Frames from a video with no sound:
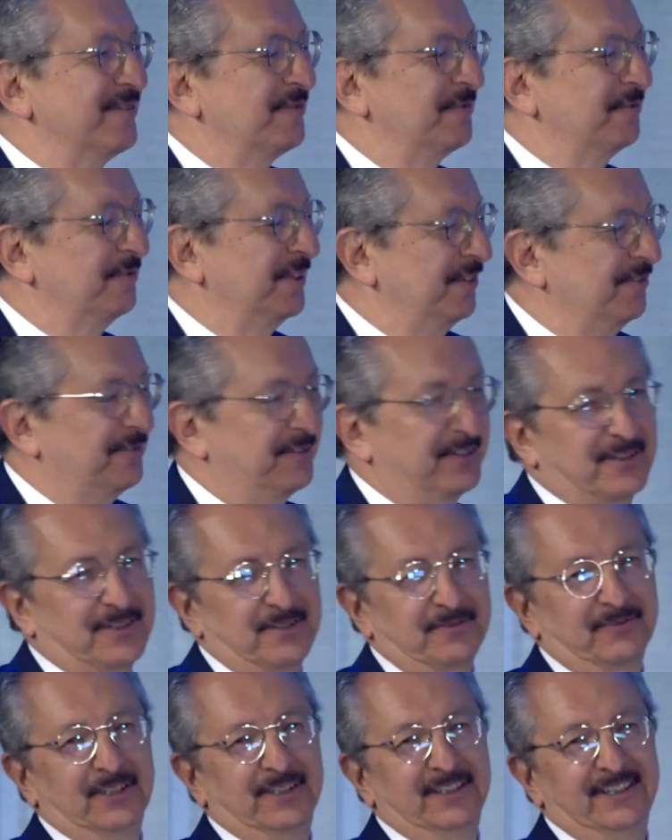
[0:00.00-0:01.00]
Well, first
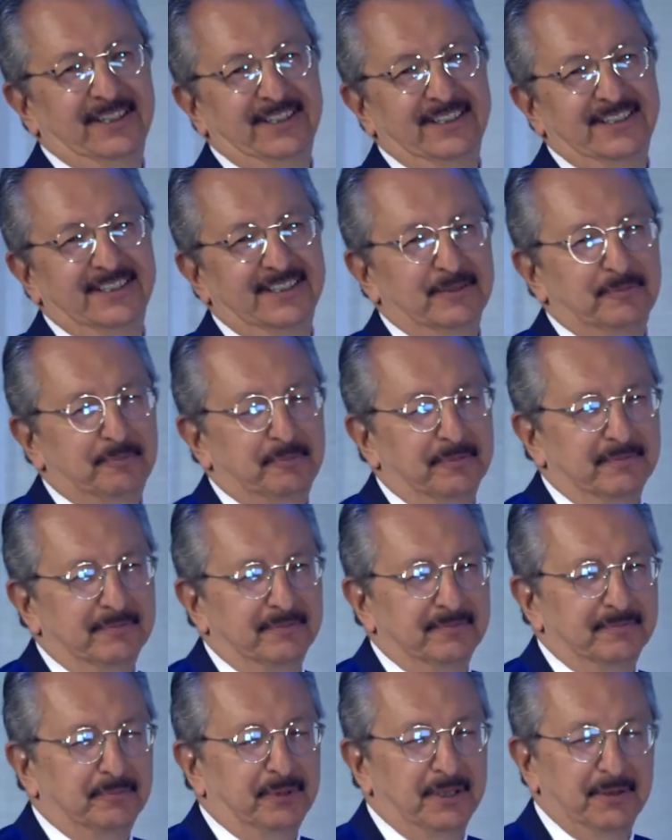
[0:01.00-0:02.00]
of all, it's a
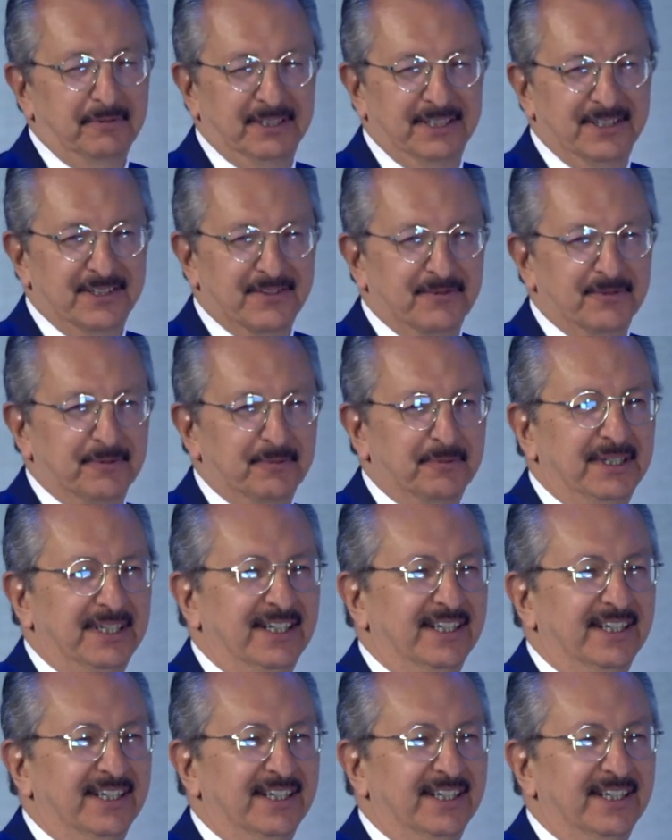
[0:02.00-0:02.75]
privilege for me.